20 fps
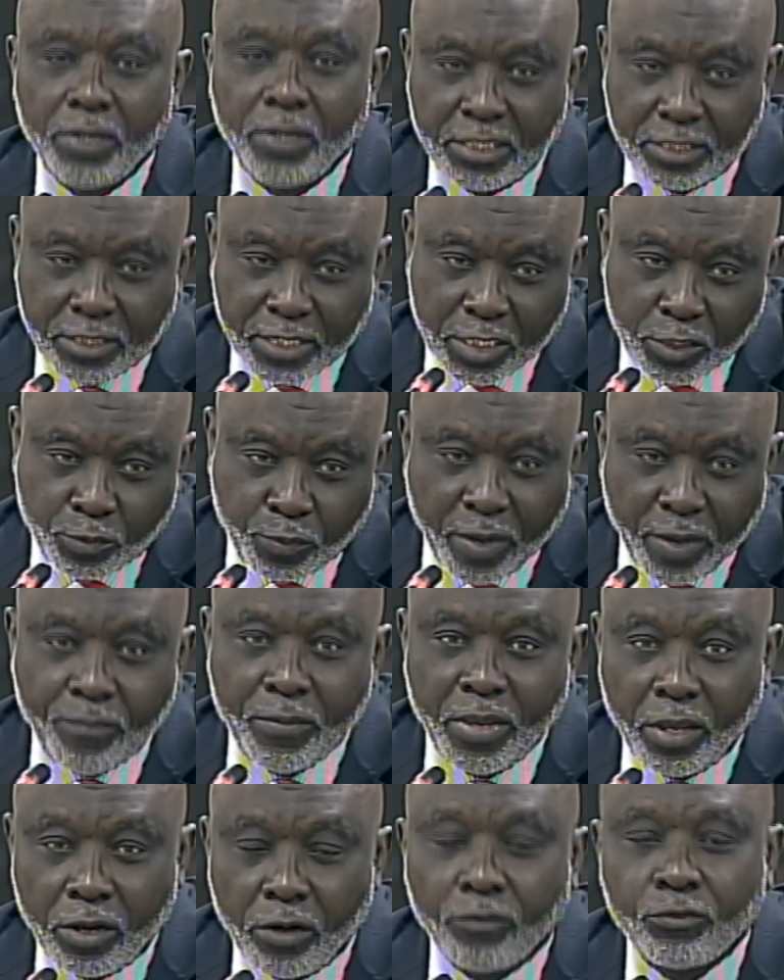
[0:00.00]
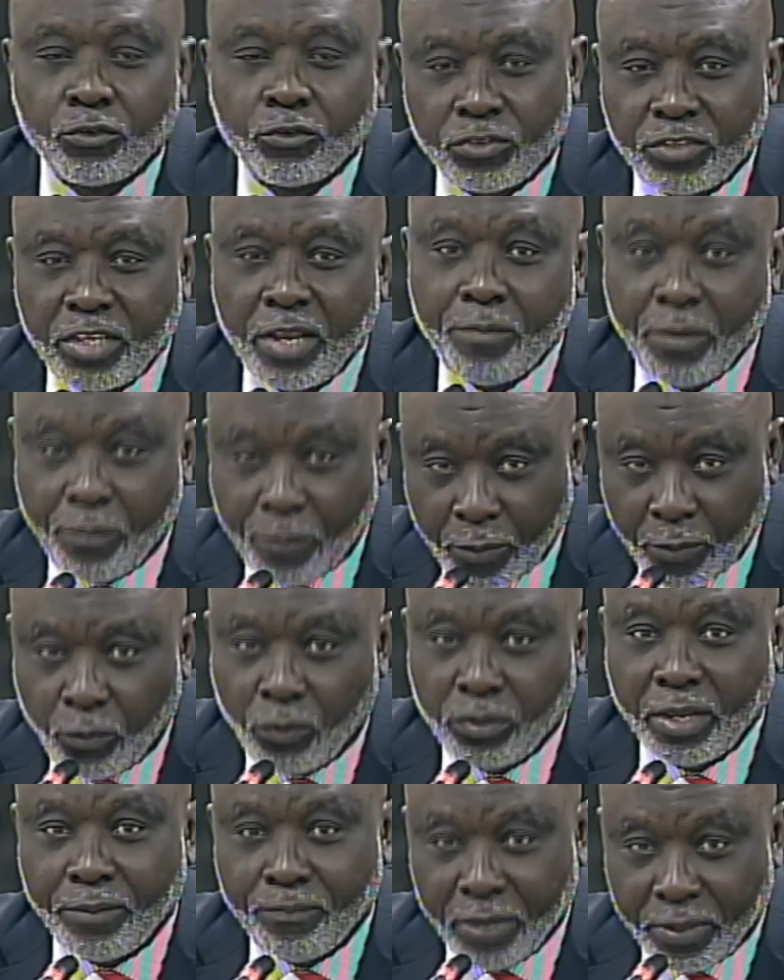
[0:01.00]
Please respect me enough to send me
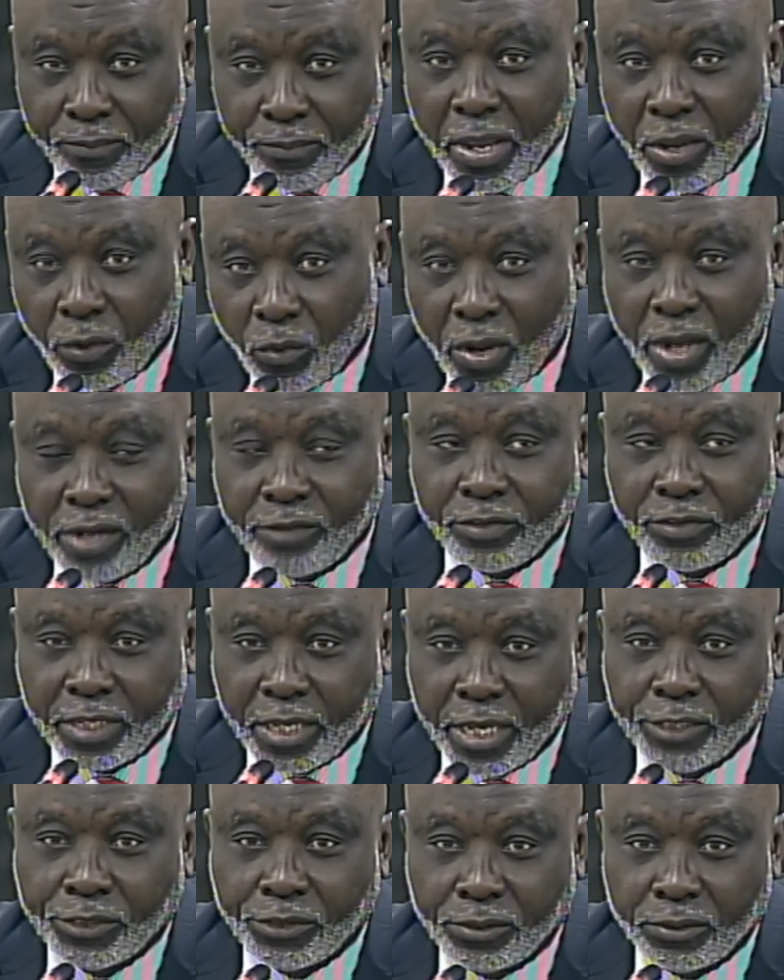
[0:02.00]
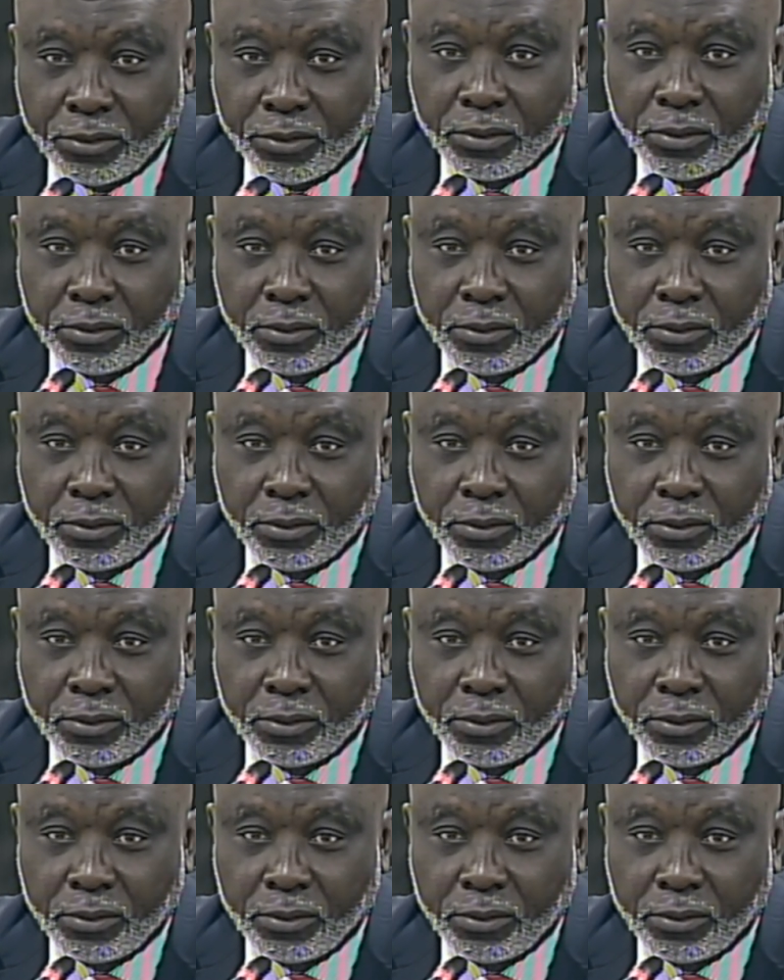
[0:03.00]
people that meet my qualifications.